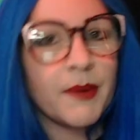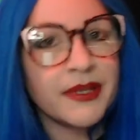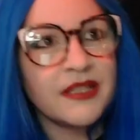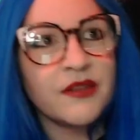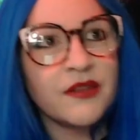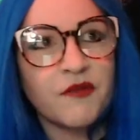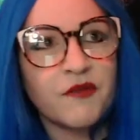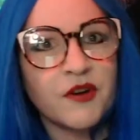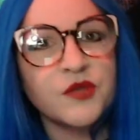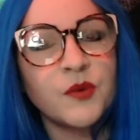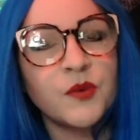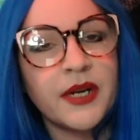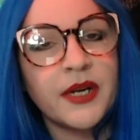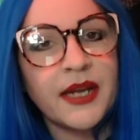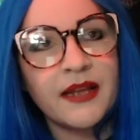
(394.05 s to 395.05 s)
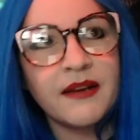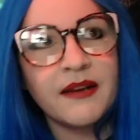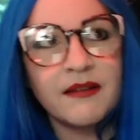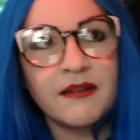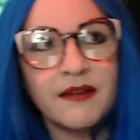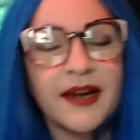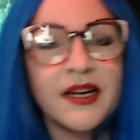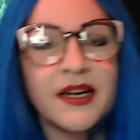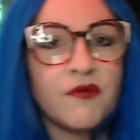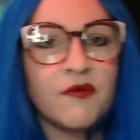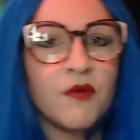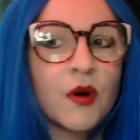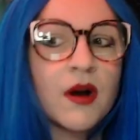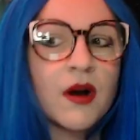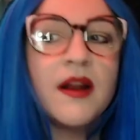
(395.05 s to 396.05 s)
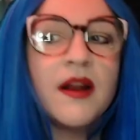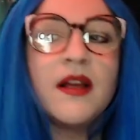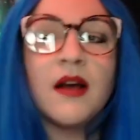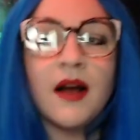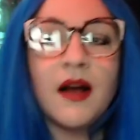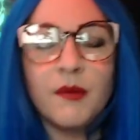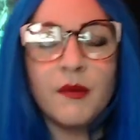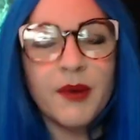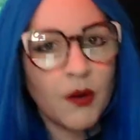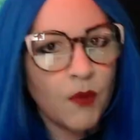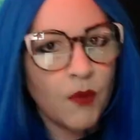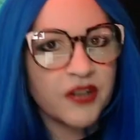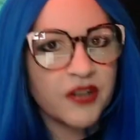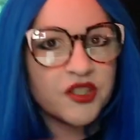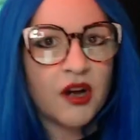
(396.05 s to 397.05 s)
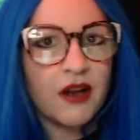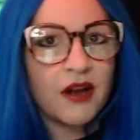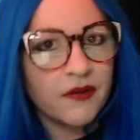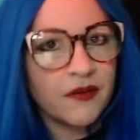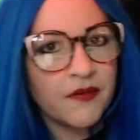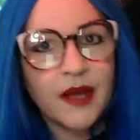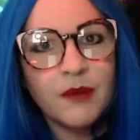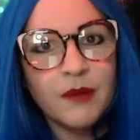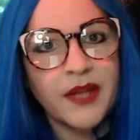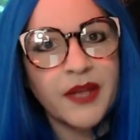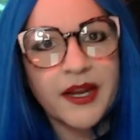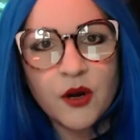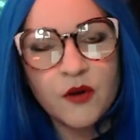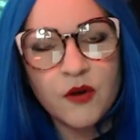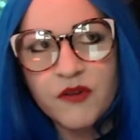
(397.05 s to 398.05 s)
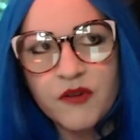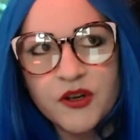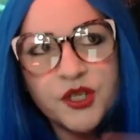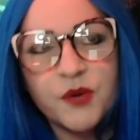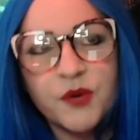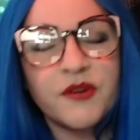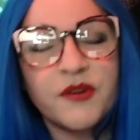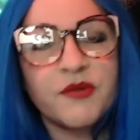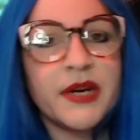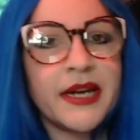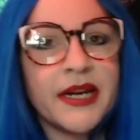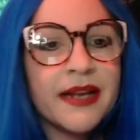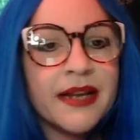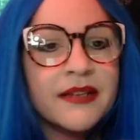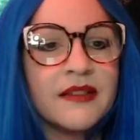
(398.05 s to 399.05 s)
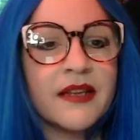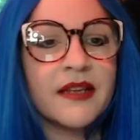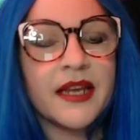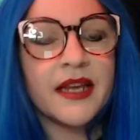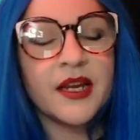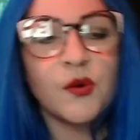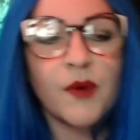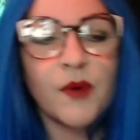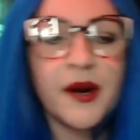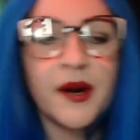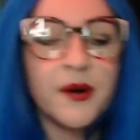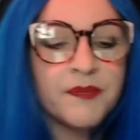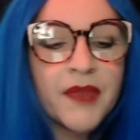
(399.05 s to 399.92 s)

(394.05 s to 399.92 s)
I'd seen the first one and 94, but I watched all of them, like, over 2 or 3 days, like, in a row.